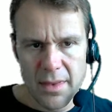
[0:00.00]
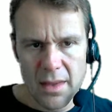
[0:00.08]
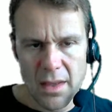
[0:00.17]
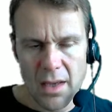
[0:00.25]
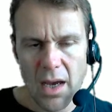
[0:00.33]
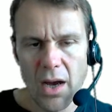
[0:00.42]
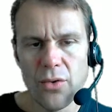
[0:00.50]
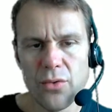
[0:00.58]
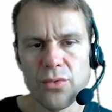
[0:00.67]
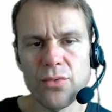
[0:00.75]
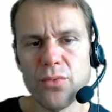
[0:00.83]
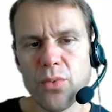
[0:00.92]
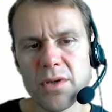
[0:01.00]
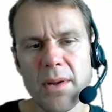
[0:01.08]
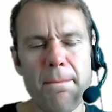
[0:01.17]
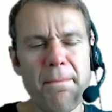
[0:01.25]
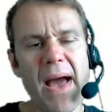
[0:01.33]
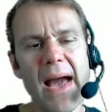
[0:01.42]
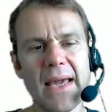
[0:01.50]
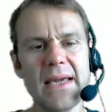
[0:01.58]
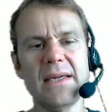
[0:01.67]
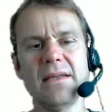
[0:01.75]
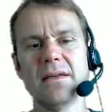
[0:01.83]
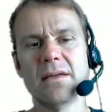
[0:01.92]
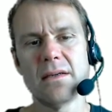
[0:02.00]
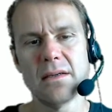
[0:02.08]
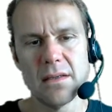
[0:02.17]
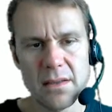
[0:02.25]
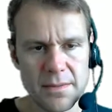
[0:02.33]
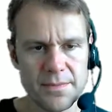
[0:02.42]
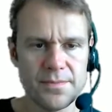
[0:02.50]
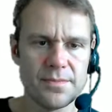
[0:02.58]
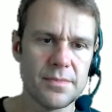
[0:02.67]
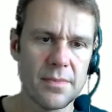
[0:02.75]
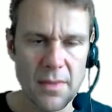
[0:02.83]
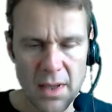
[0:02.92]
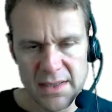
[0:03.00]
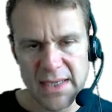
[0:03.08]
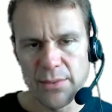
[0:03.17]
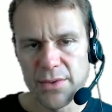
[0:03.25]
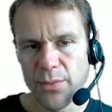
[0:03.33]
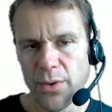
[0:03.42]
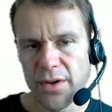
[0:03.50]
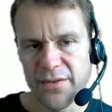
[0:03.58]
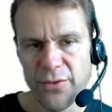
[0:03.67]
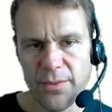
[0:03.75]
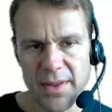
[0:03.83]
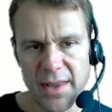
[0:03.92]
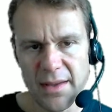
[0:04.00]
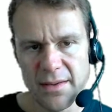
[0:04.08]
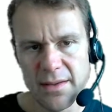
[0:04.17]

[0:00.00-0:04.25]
Oh, what a pain! Because that would have worked for me then.